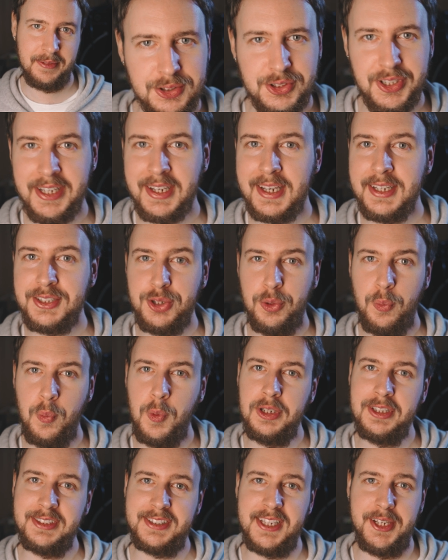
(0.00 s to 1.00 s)
To then get your
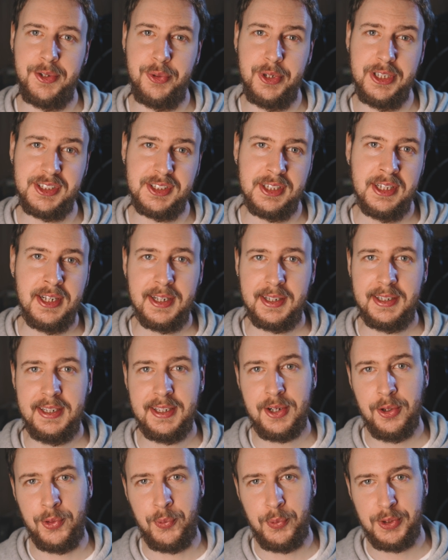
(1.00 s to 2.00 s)
wallet address,
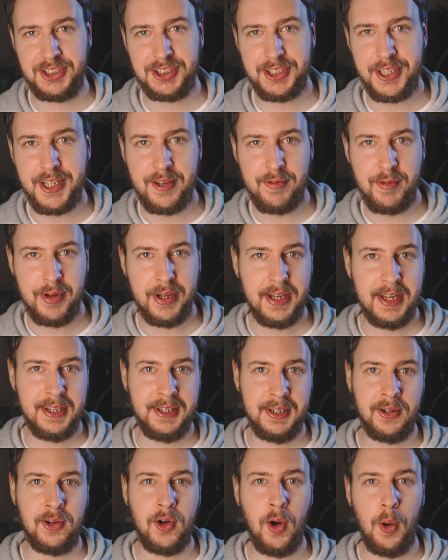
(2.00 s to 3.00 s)
click on receive and
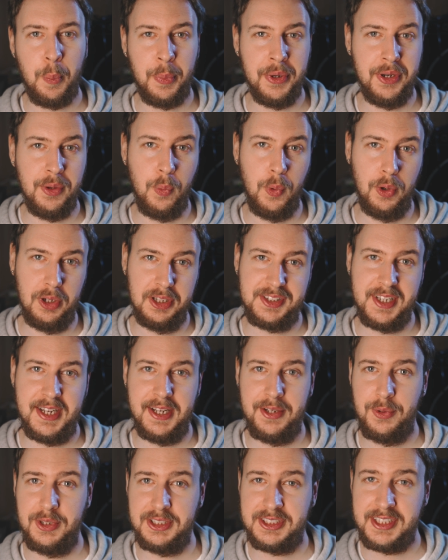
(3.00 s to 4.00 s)
then copy the wallet
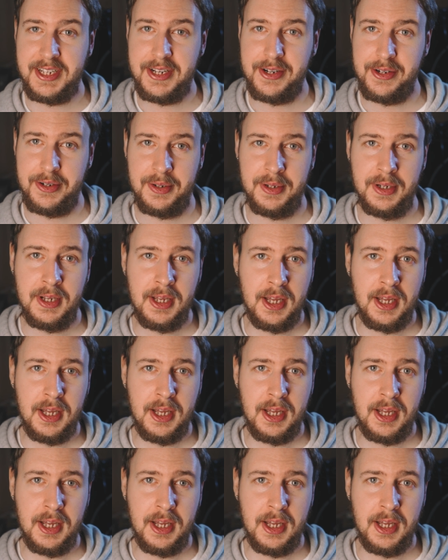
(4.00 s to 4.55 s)
address here.